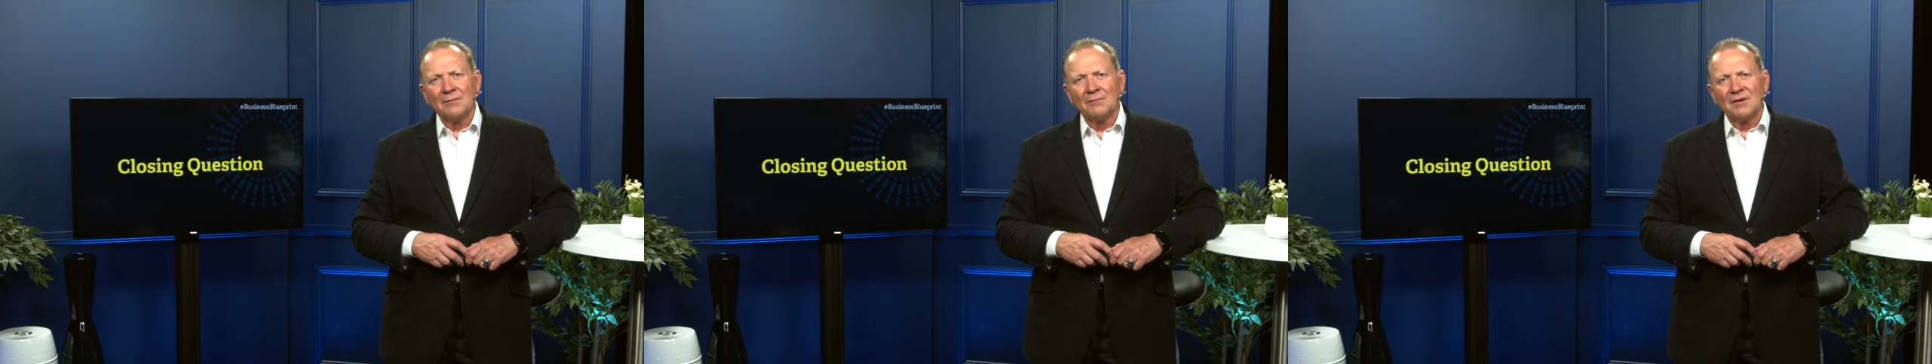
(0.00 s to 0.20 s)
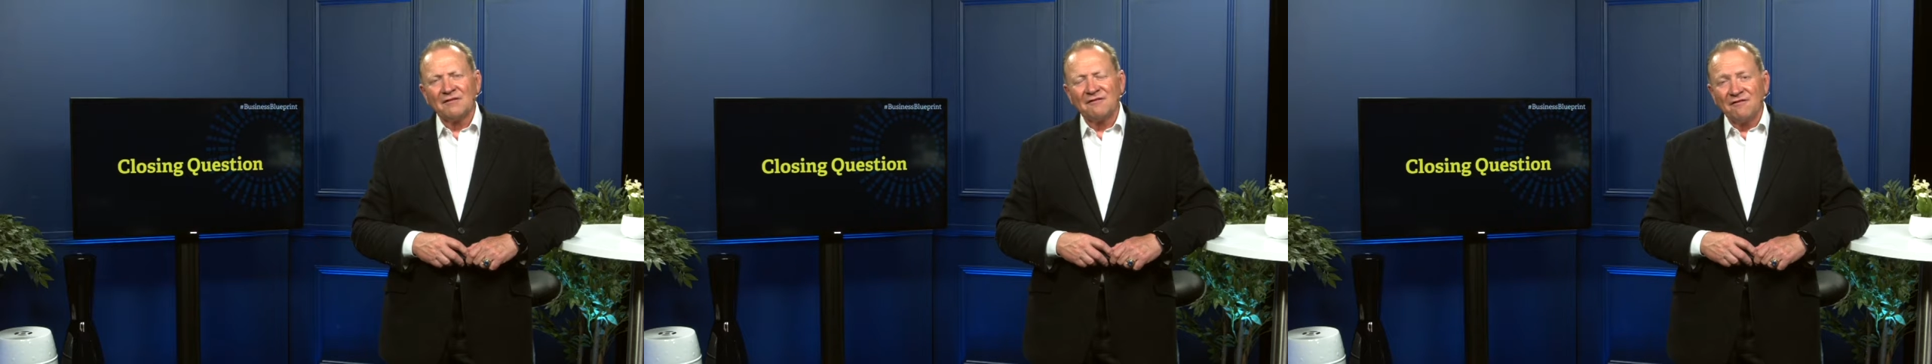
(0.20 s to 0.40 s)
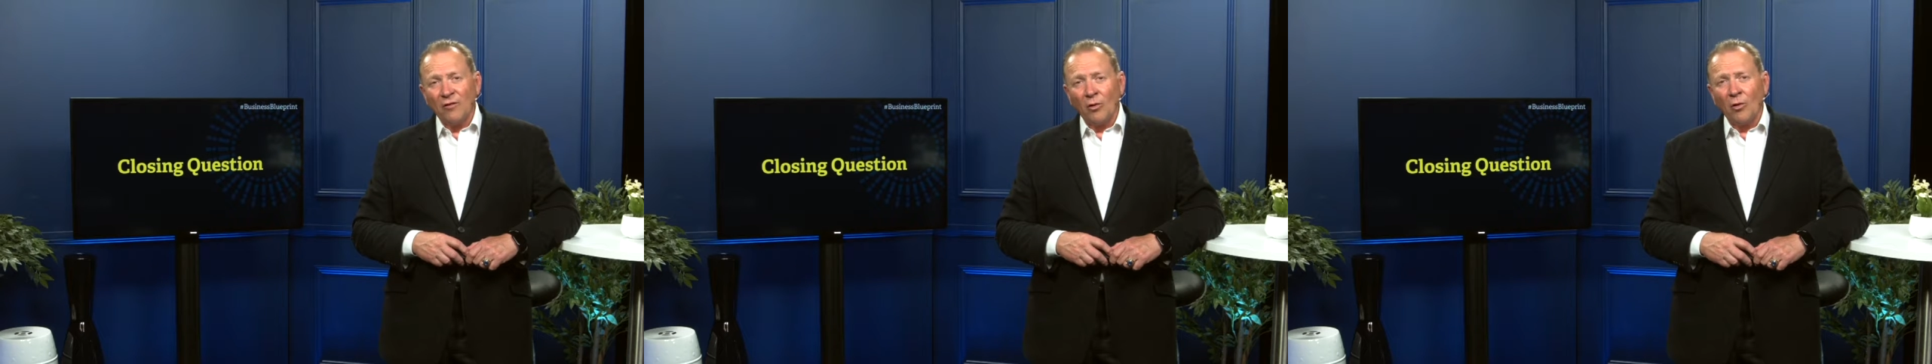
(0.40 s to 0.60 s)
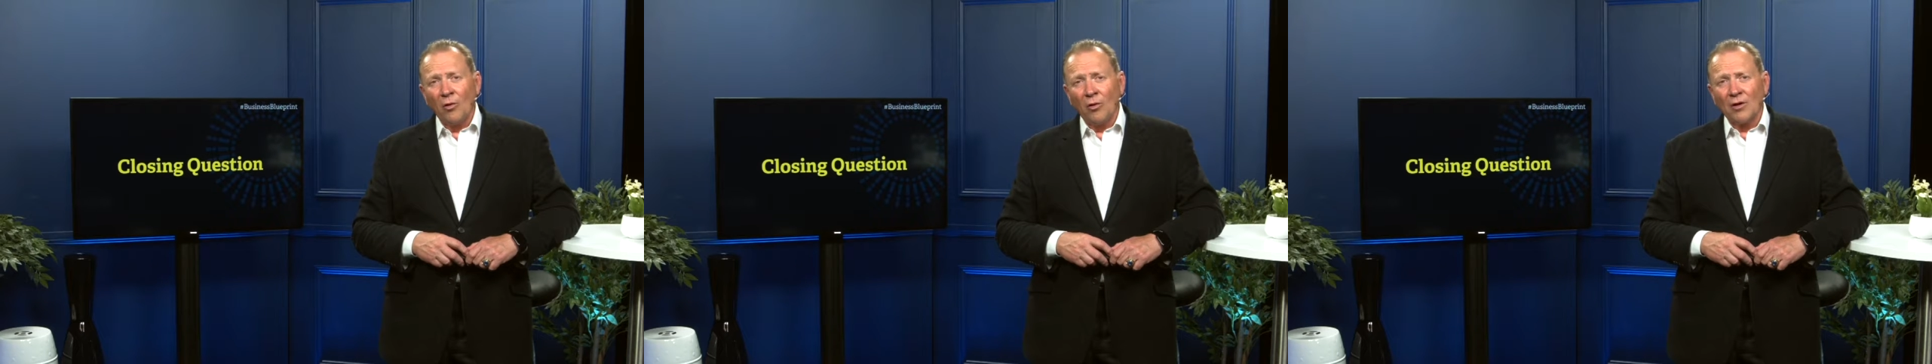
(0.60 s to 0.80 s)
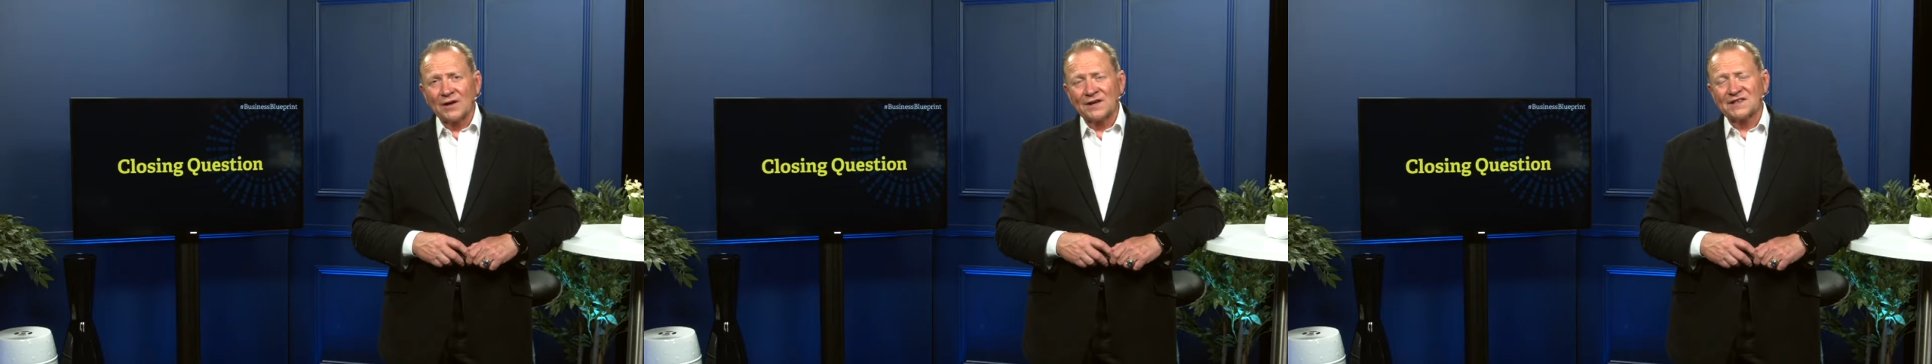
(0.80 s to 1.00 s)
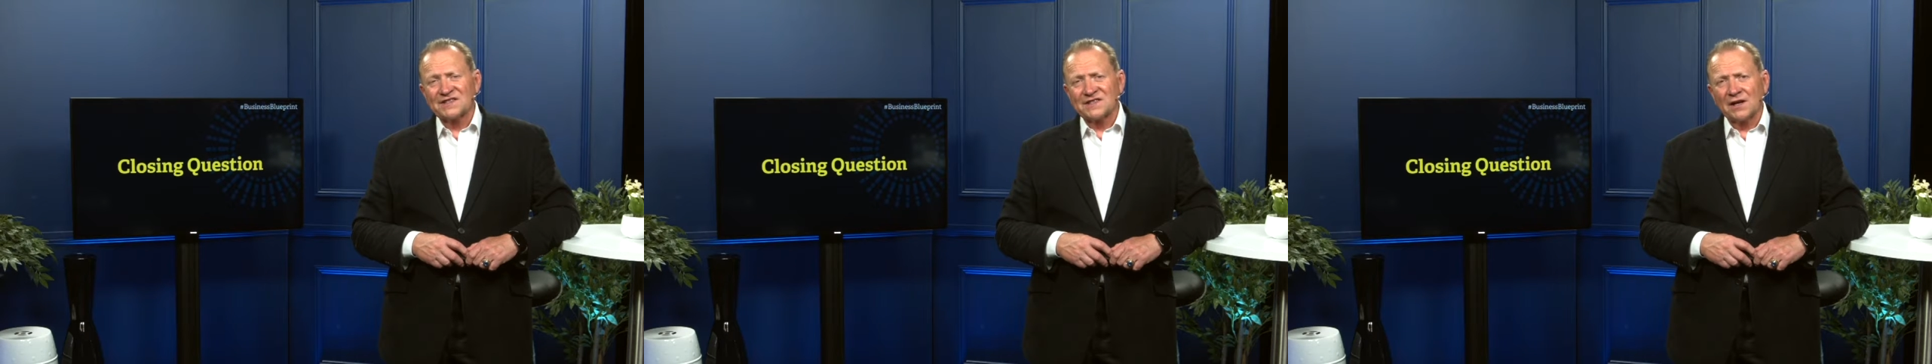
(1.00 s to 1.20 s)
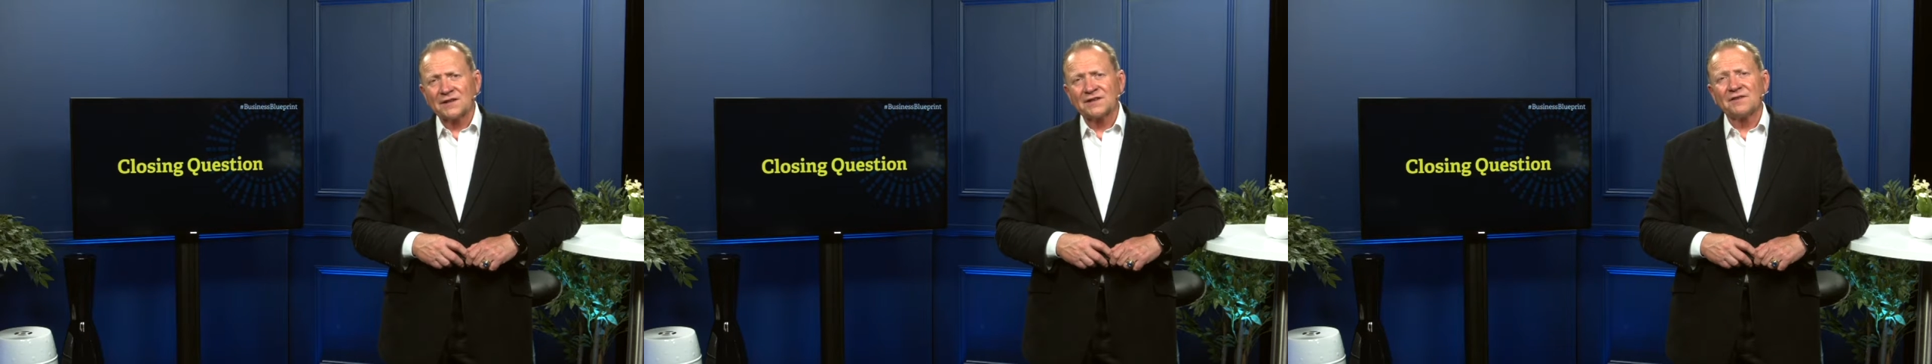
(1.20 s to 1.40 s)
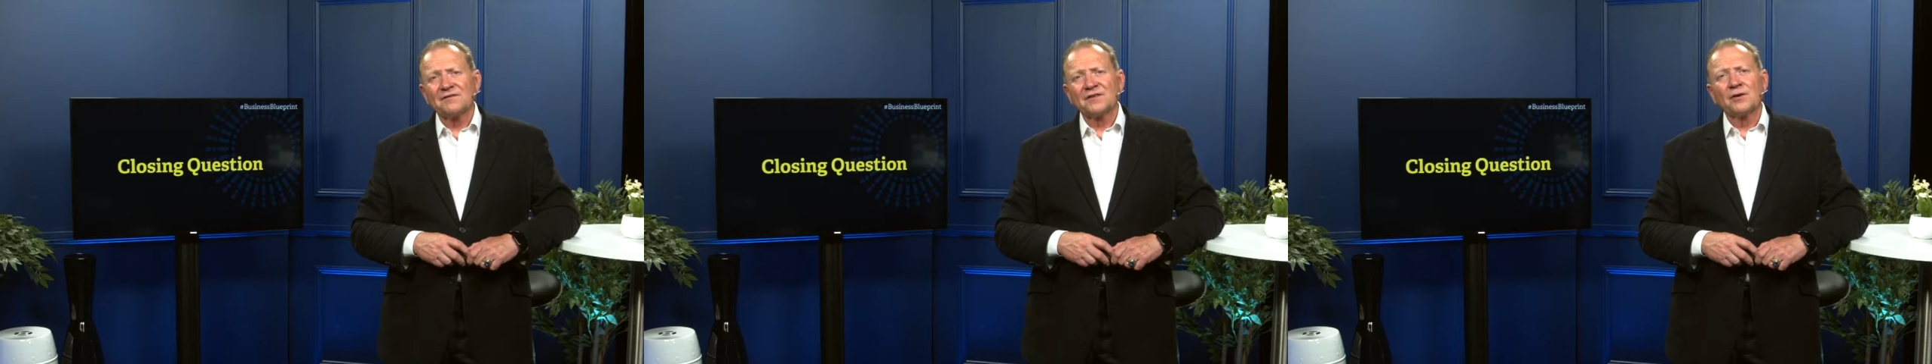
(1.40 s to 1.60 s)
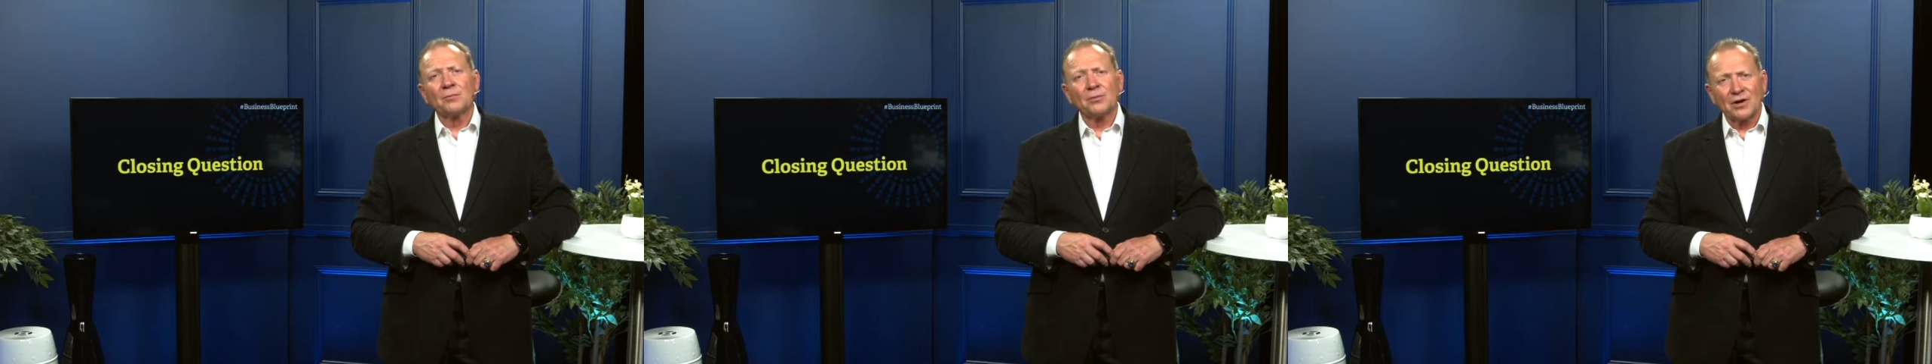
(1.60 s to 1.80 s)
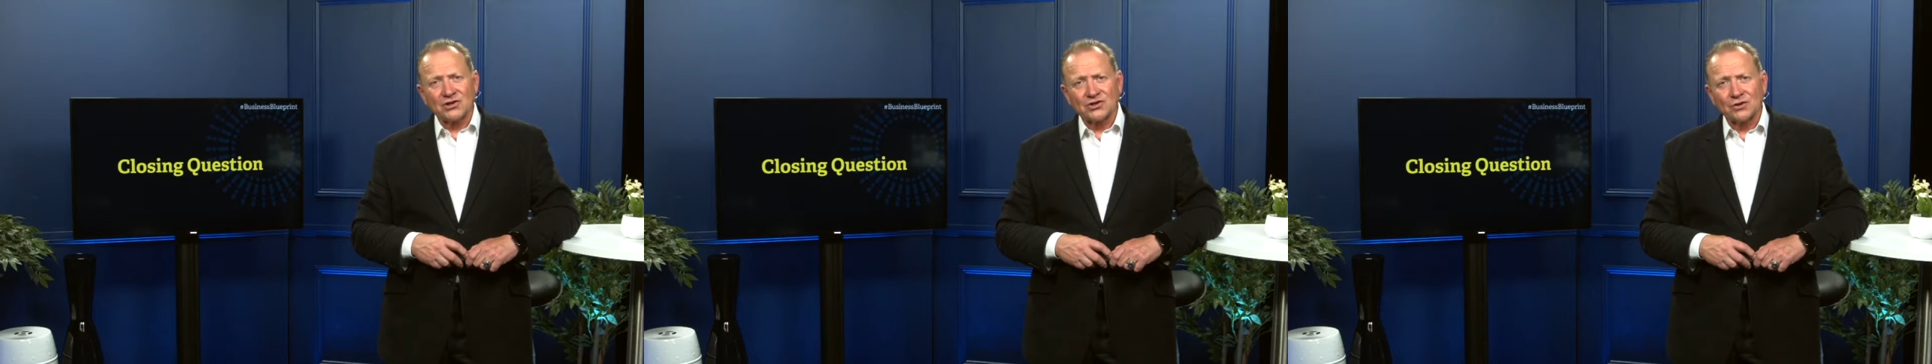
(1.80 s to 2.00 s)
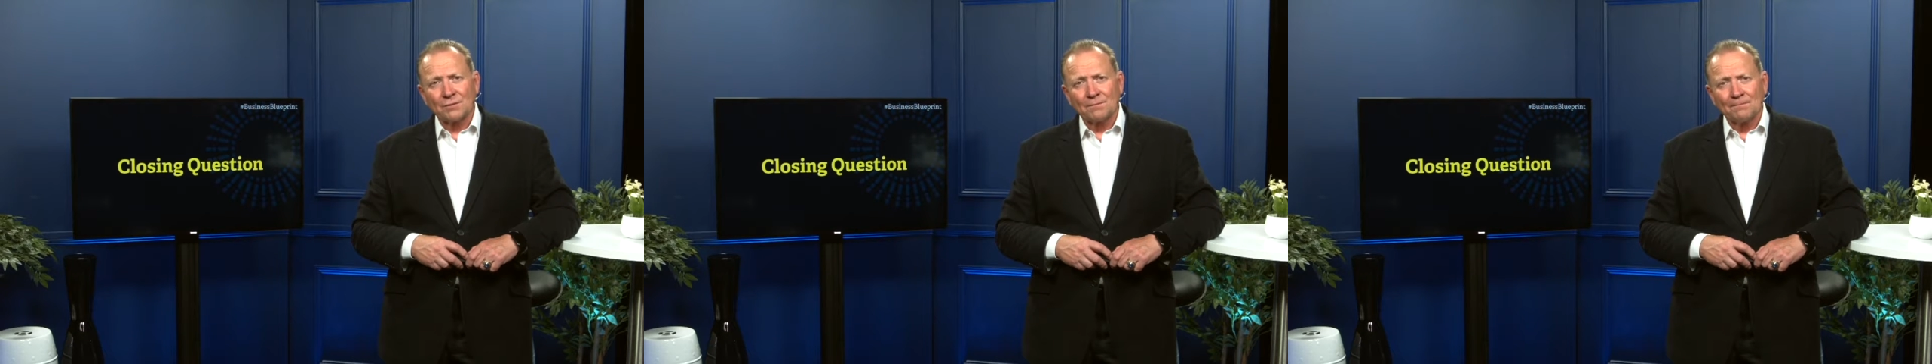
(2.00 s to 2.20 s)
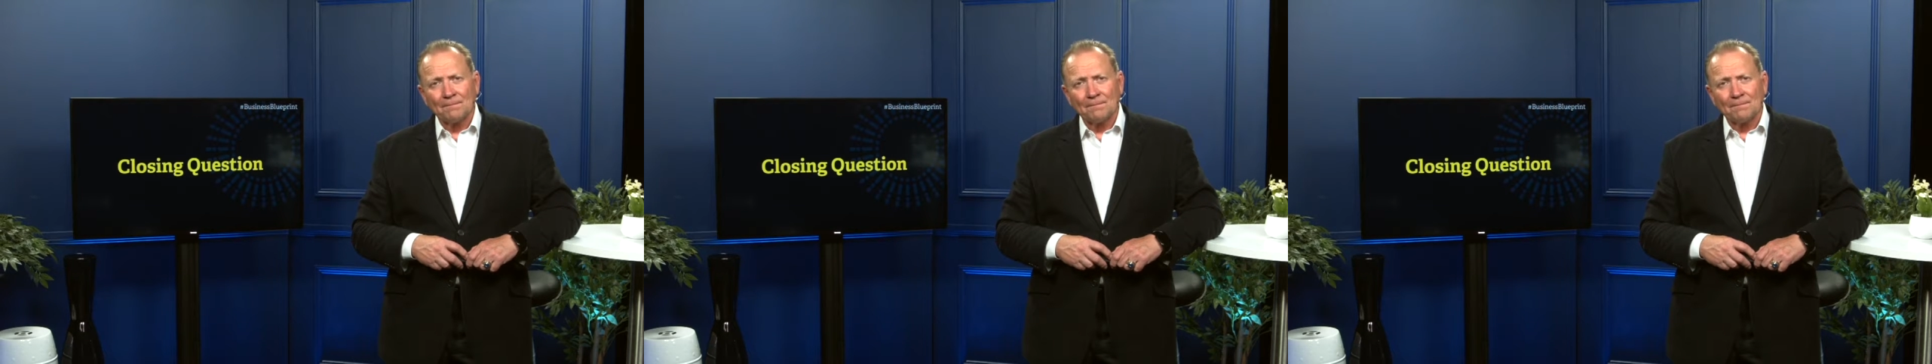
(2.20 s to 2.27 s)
before you start to feel pressured?